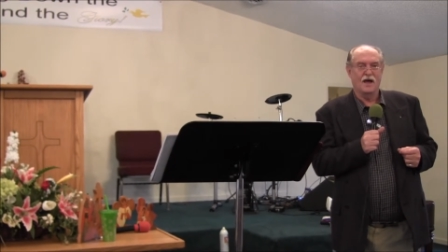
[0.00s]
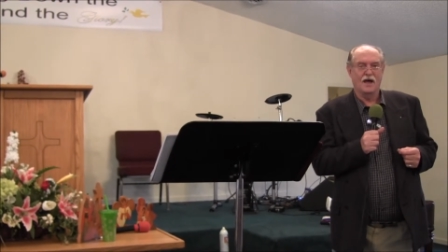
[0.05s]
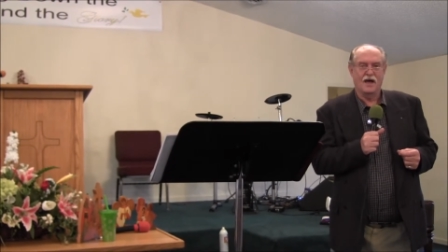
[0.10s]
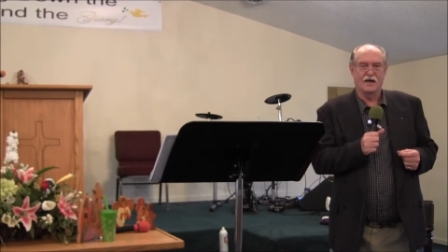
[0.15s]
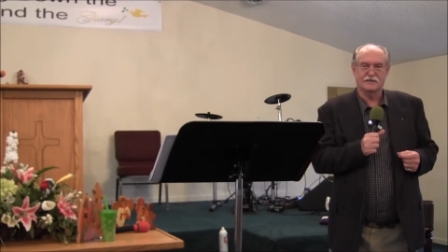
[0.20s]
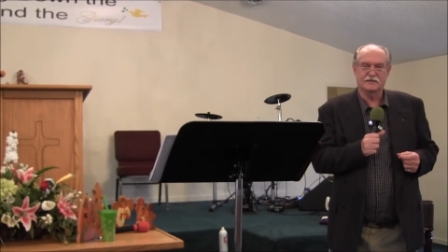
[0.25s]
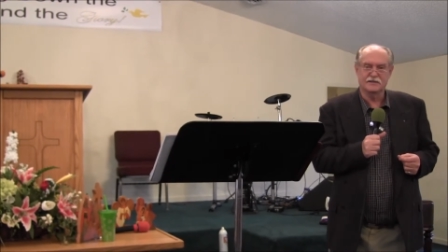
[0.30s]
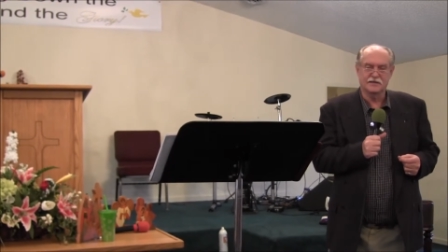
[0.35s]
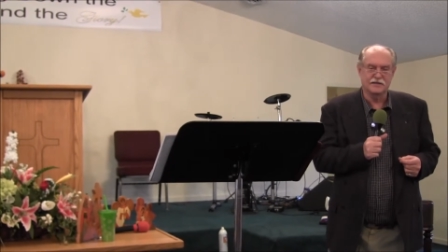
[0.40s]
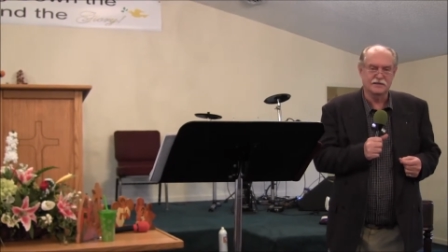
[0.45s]

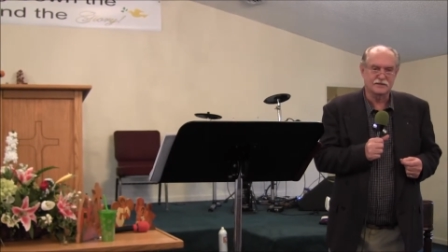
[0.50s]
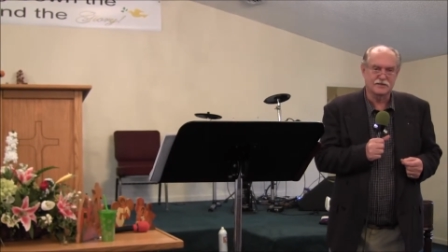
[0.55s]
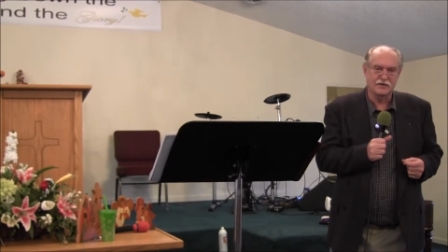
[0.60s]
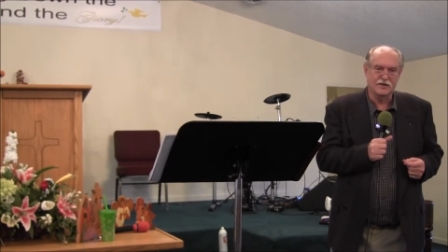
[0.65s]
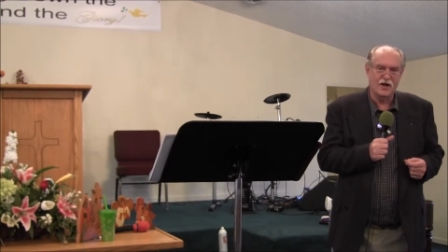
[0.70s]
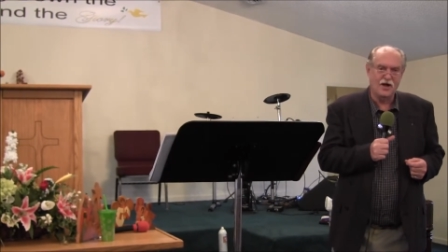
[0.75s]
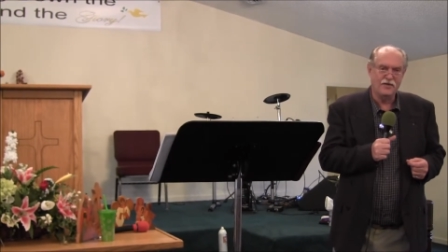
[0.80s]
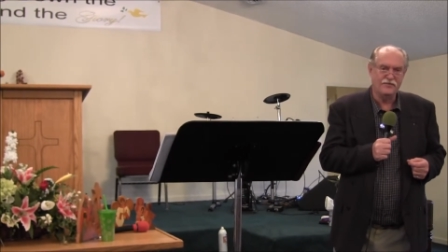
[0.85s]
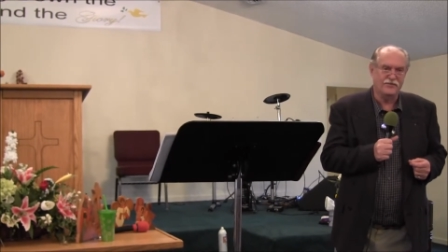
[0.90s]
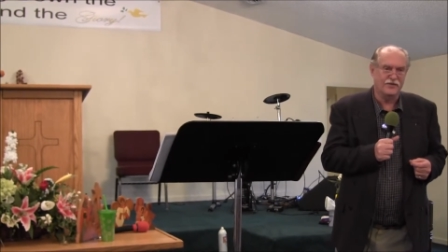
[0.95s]
I said, It's a
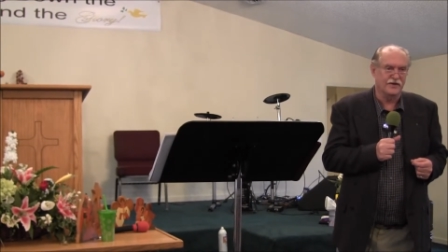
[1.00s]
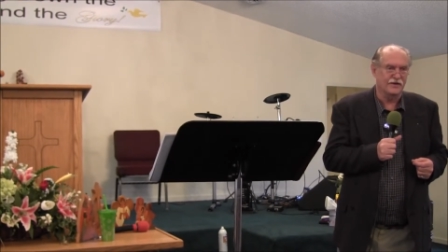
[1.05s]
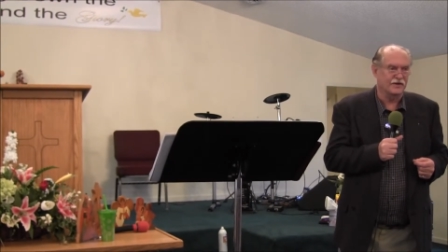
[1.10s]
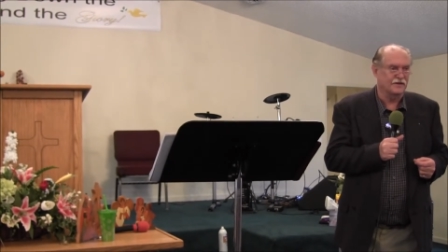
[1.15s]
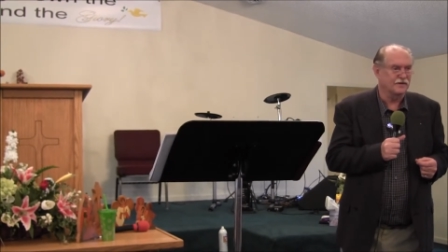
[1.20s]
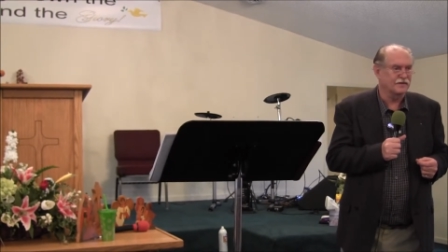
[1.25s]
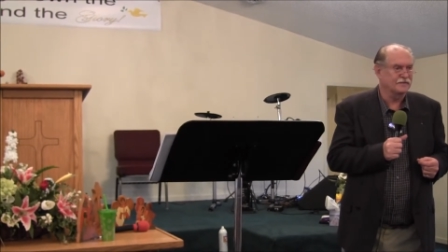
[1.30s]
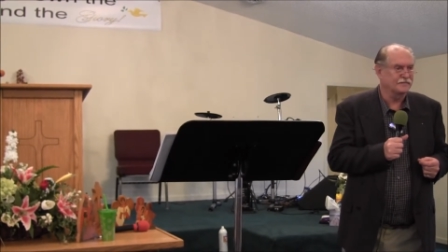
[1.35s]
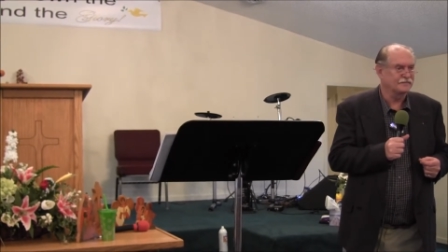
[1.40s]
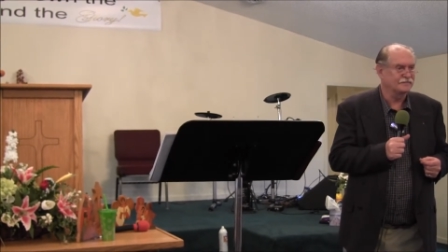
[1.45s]
God
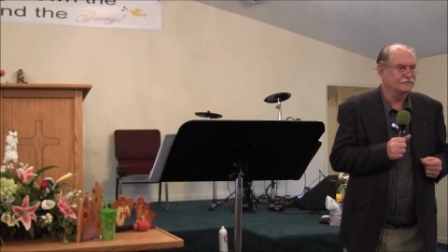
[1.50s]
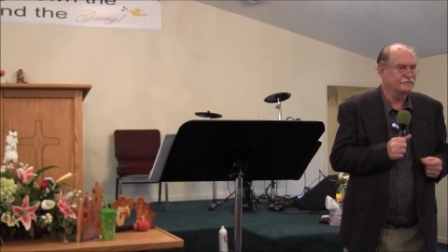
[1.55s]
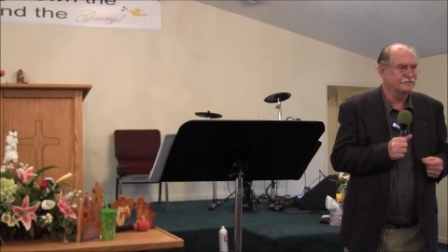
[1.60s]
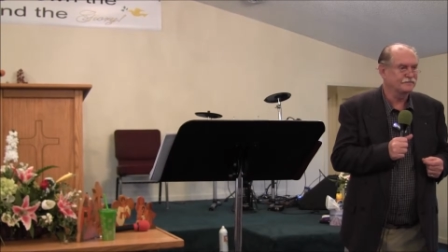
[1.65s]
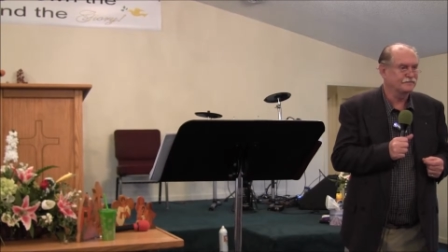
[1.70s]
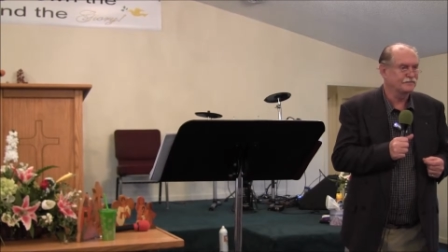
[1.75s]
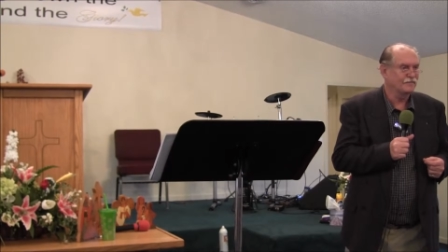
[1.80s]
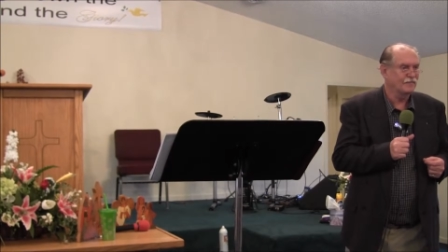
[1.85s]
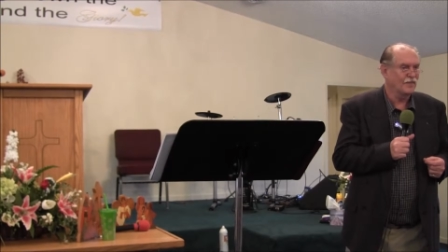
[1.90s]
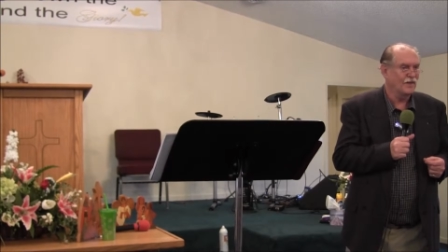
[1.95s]
thing.
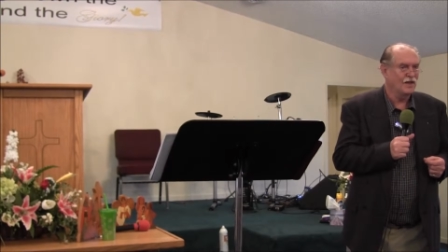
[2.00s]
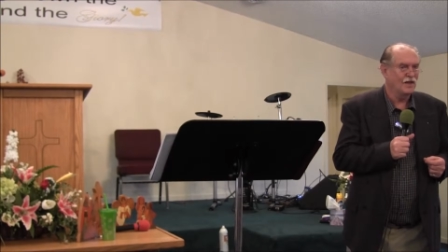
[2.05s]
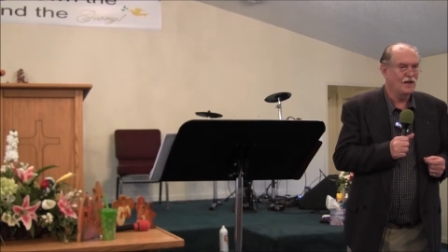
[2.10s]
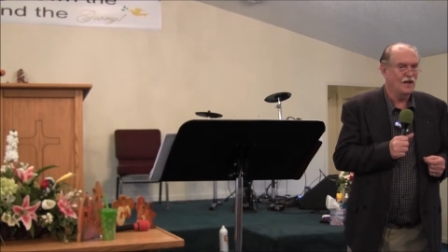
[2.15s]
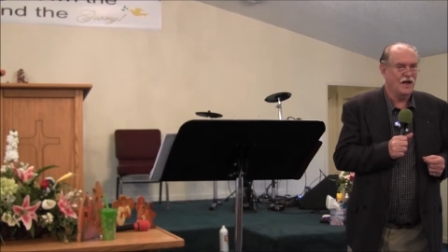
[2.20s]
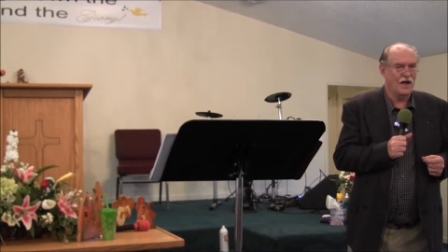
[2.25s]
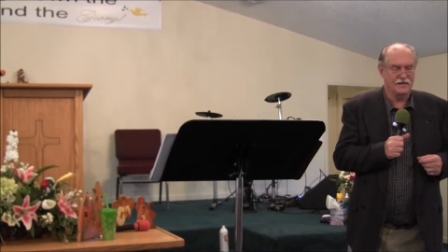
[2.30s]
Right,